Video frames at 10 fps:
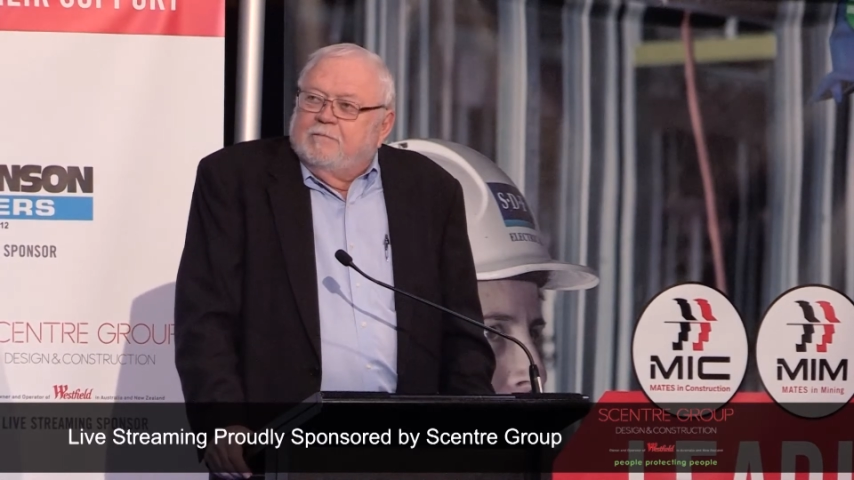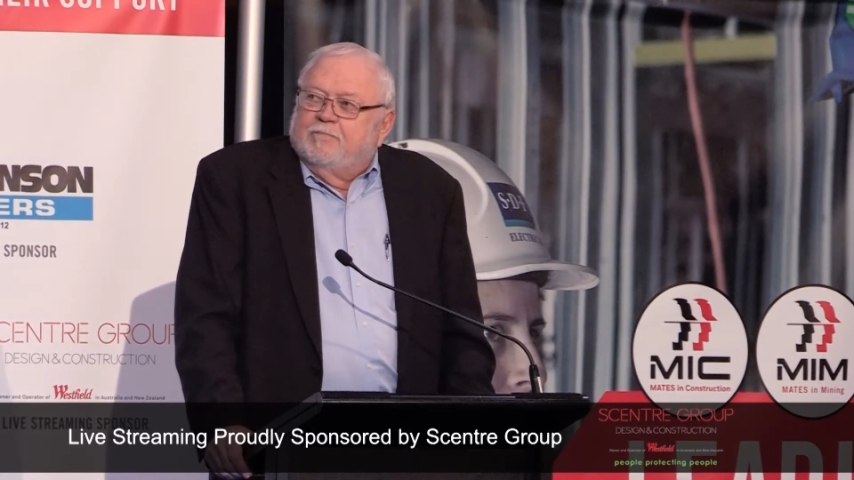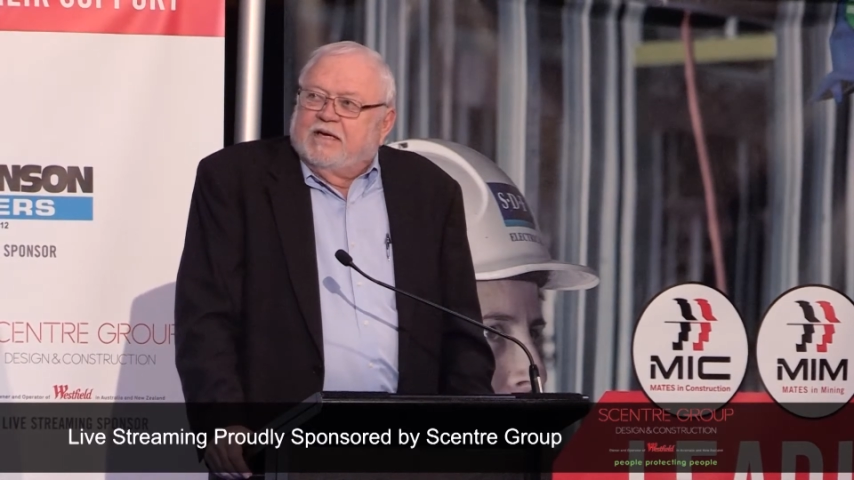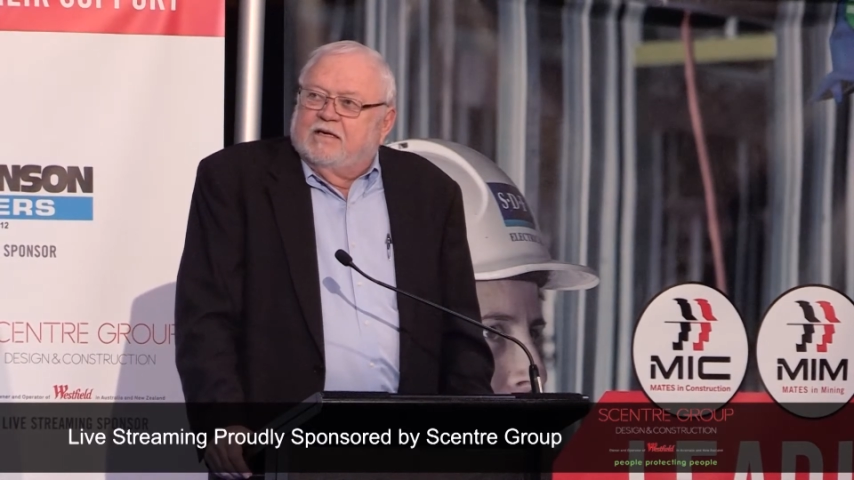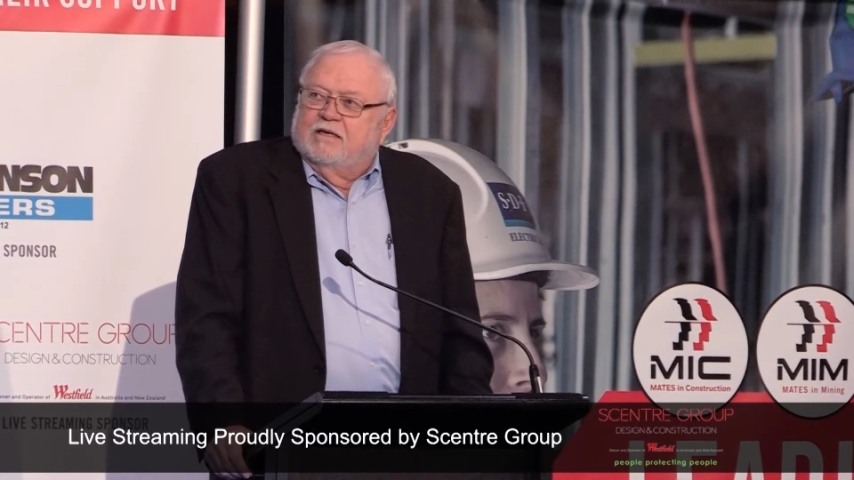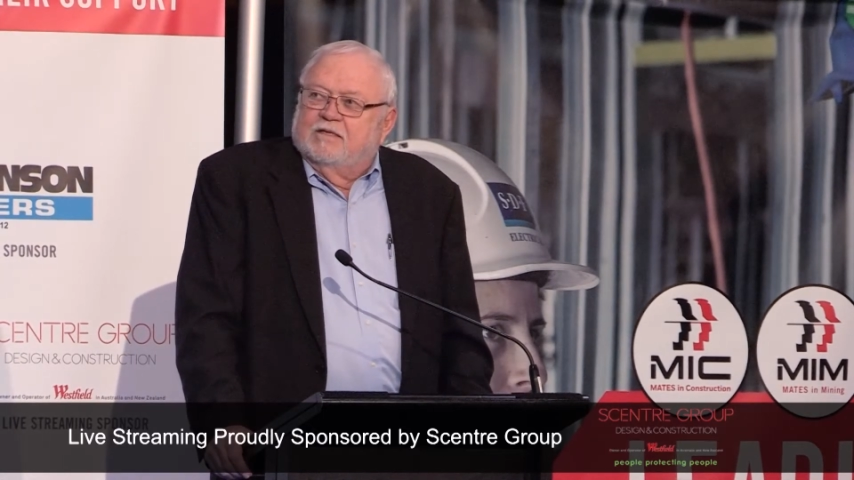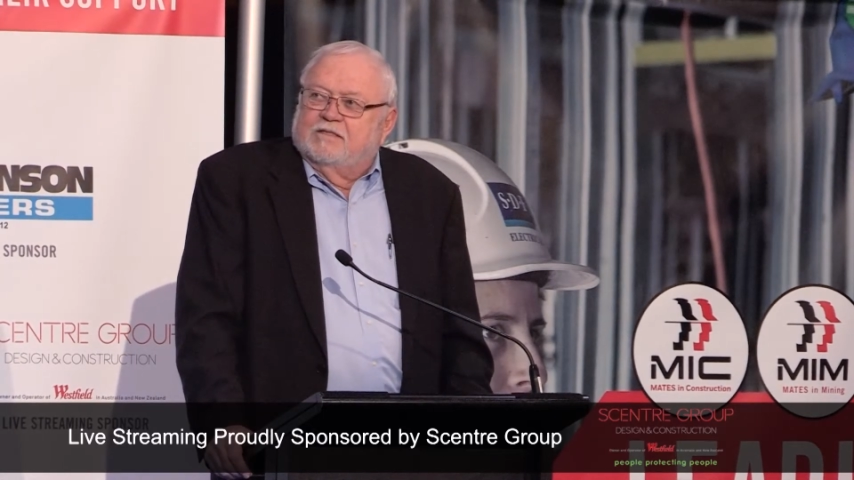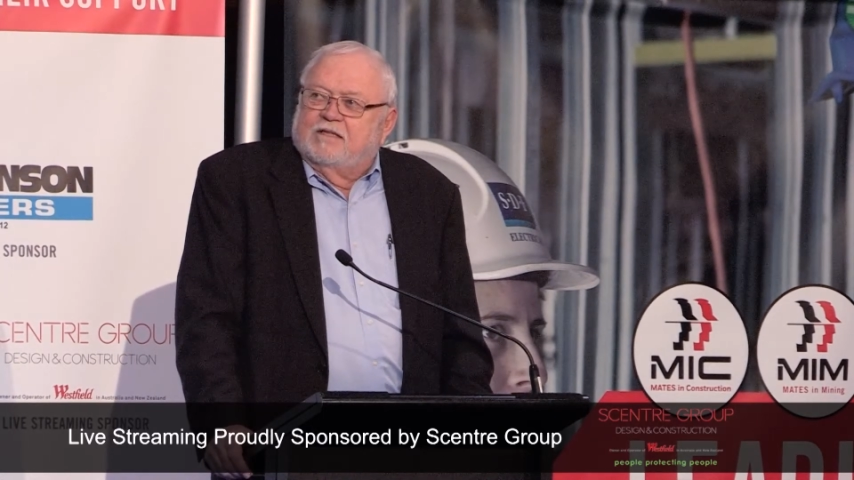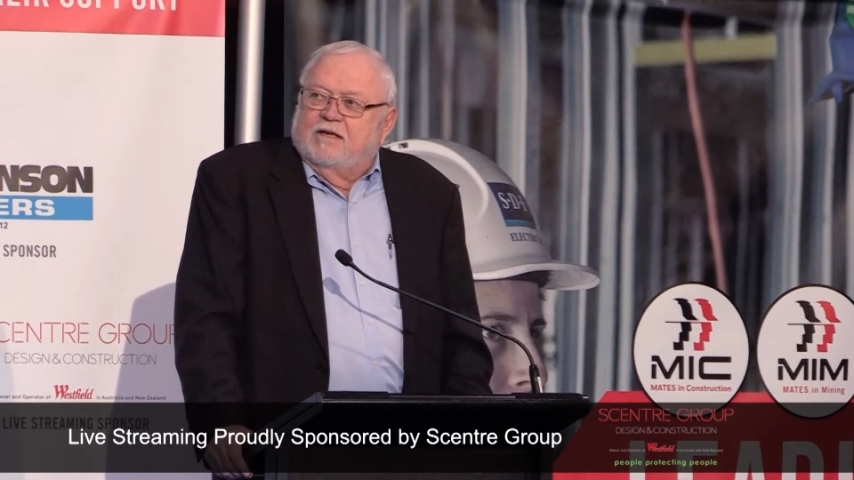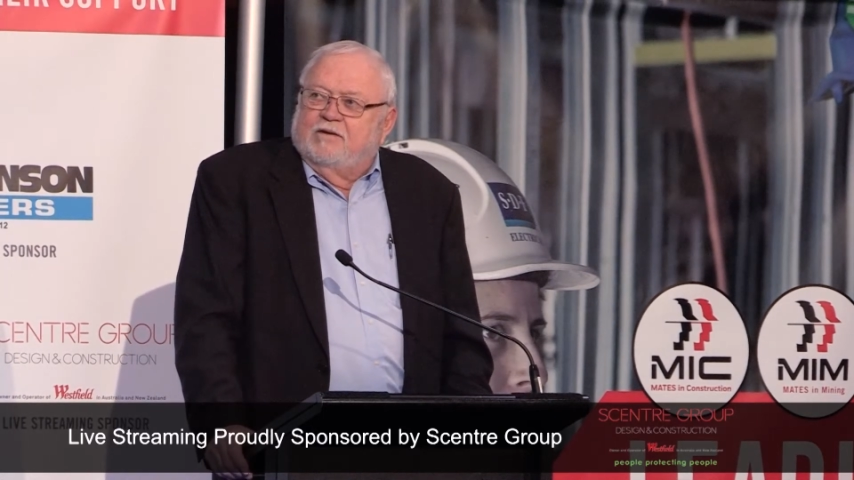
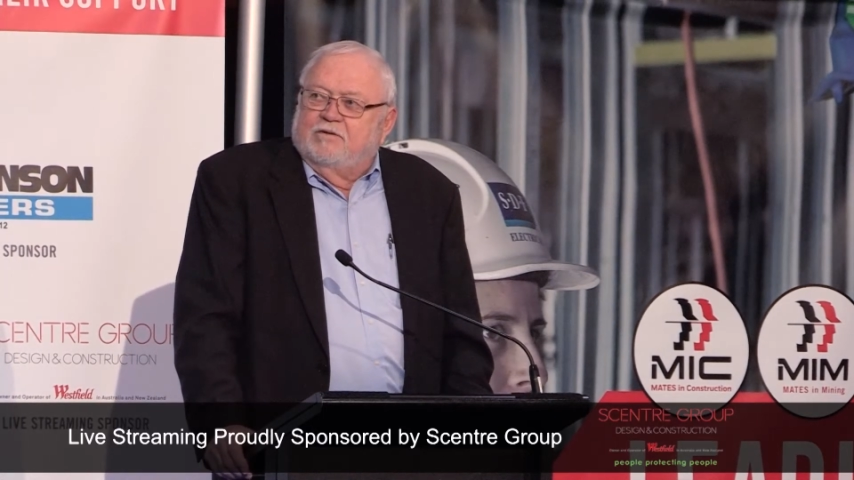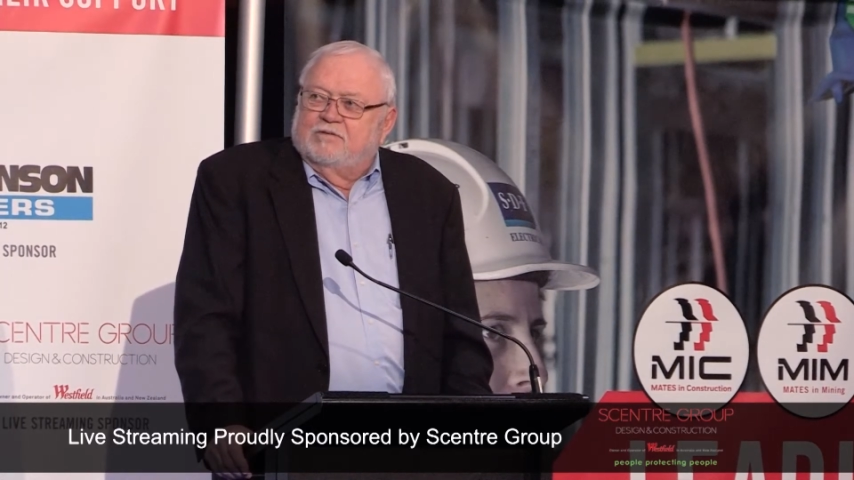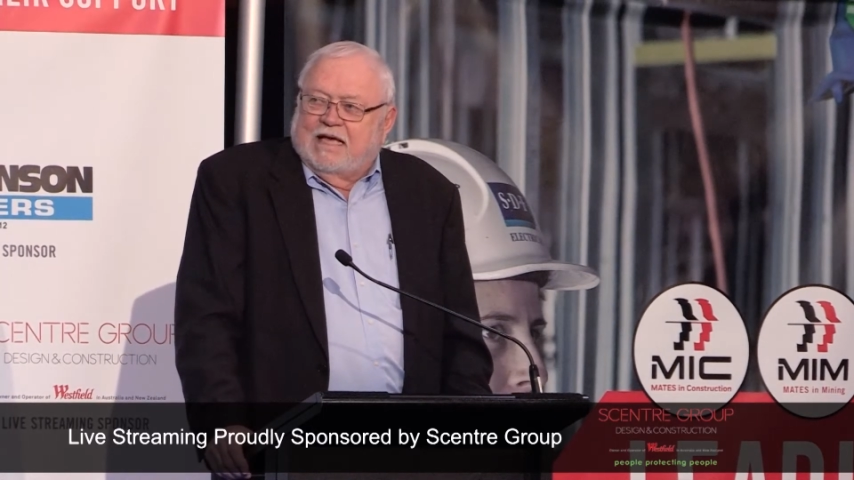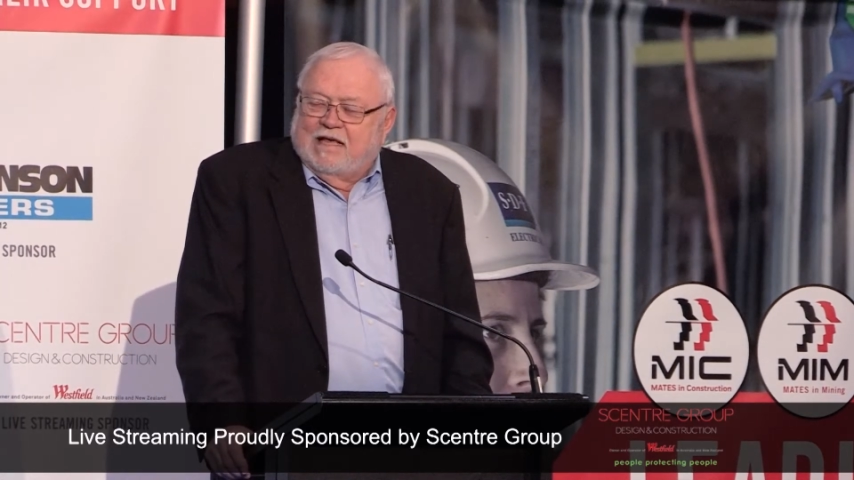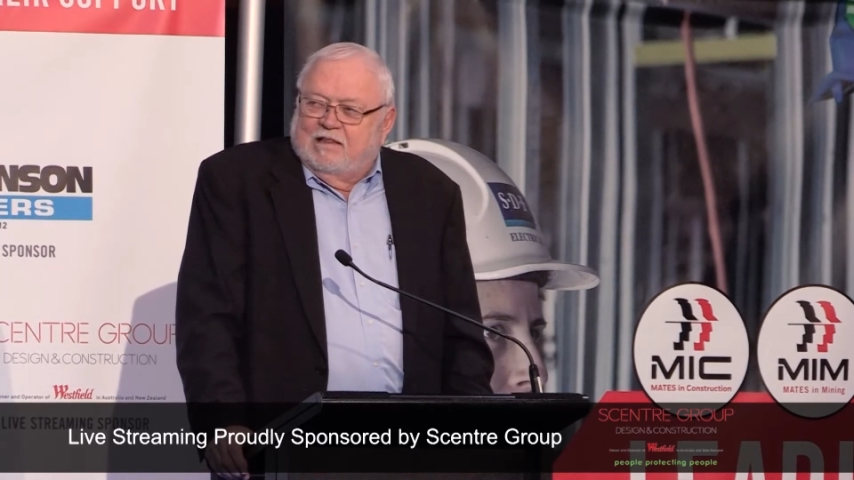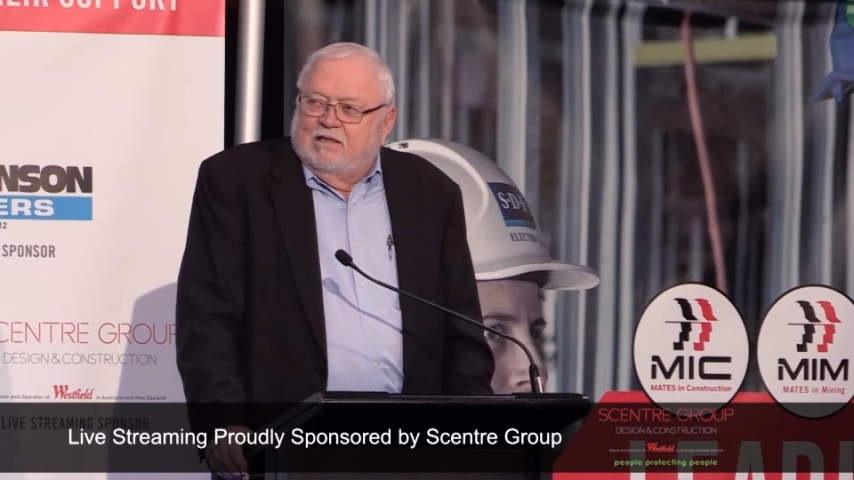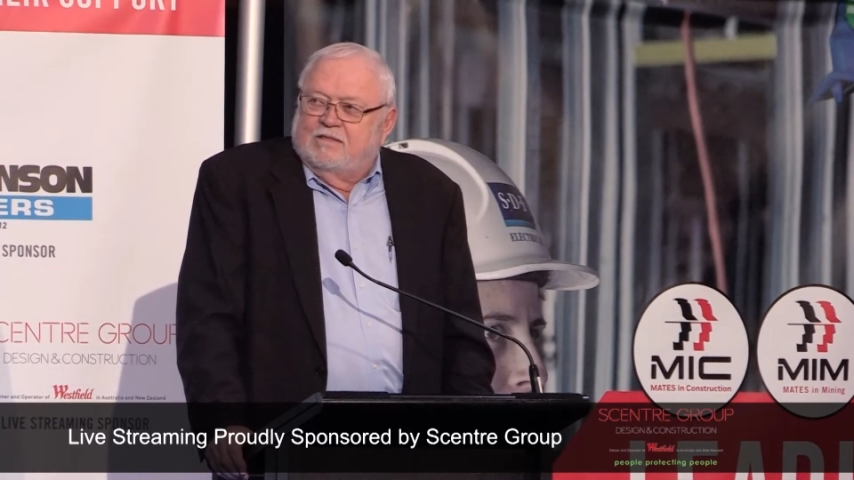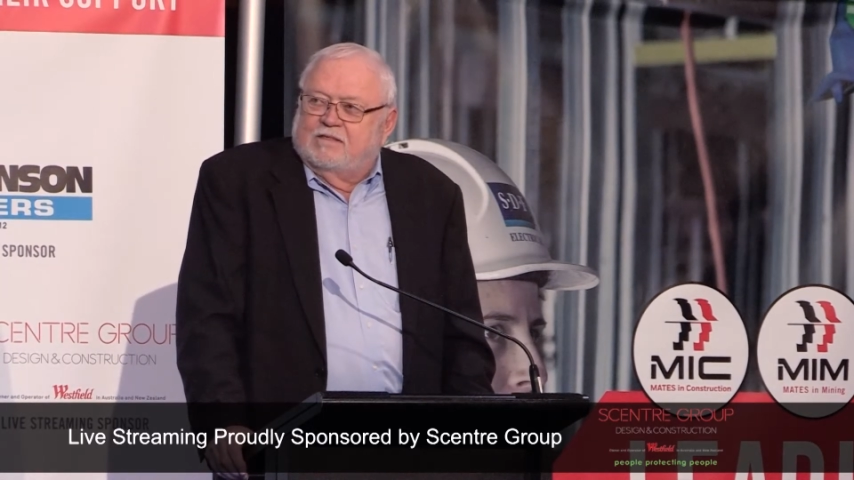because they lose athletes,